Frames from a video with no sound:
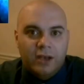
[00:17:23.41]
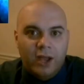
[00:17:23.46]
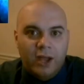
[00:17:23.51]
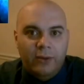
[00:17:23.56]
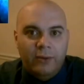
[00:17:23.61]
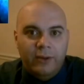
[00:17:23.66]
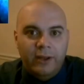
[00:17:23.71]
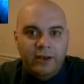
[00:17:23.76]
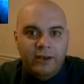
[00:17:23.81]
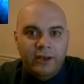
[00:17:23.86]

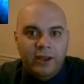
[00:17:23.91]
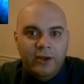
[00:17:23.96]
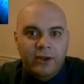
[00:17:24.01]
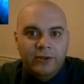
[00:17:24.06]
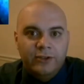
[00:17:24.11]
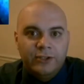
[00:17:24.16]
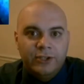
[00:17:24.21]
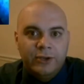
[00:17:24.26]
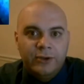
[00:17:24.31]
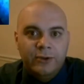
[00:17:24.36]
No one
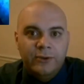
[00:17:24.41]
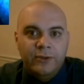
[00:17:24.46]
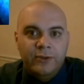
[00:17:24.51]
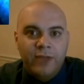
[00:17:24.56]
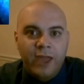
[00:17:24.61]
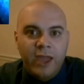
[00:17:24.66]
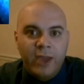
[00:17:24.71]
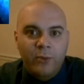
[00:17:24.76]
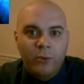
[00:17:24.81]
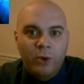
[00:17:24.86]
knows who
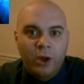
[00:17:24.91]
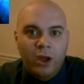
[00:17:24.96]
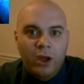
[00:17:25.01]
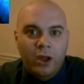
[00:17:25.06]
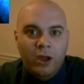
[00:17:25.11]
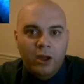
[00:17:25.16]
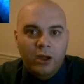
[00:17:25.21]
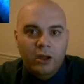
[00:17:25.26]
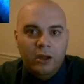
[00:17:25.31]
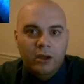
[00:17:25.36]
they
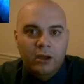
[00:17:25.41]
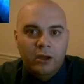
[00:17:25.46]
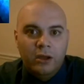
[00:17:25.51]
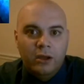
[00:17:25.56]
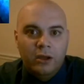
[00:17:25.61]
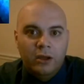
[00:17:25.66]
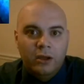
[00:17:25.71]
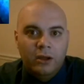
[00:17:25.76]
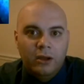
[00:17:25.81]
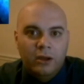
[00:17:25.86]
were
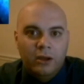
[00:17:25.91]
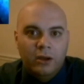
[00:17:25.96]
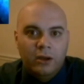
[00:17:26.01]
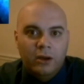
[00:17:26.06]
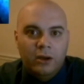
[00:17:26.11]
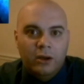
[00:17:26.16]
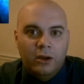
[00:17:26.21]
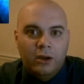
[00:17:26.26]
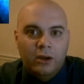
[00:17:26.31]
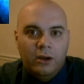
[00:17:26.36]

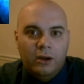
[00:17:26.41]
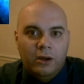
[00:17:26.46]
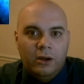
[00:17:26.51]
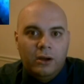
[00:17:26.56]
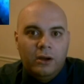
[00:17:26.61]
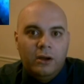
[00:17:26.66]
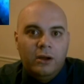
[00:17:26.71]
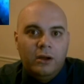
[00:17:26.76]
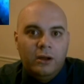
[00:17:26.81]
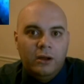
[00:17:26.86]

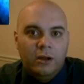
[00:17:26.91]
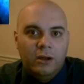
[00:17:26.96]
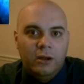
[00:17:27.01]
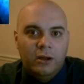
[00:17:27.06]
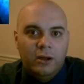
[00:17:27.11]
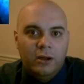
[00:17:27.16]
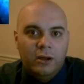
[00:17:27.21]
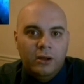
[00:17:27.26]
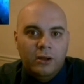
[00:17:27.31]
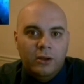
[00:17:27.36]
or
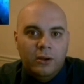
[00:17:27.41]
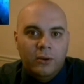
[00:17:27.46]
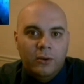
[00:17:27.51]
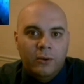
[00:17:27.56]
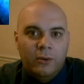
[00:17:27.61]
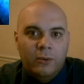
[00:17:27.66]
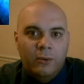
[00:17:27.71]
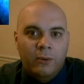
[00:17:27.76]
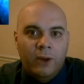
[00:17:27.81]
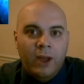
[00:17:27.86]

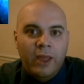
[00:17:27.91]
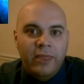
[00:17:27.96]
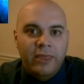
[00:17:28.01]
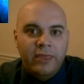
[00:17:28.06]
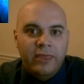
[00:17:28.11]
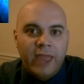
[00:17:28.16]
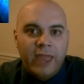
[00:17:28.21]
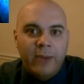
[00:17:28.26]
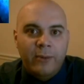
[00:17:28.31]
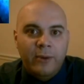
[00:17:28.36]

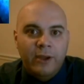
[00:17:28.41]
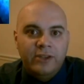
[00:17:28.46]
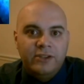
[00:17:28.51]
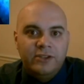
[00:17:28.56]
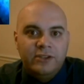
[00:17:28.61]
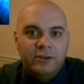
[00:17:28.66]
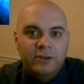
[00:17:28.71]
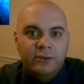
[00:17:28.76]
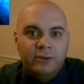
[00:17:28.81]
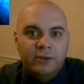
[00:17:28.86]
what they were
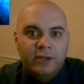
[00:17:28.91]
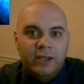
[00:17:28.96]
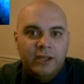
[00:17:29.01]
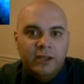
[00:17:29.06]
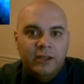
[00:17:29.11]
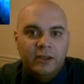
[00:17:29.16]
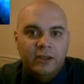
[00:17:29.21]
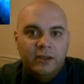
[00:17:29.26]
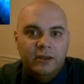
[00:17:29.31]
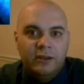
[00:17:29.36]

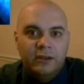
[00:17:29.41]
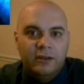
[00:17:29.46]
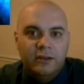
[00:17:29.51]
doing.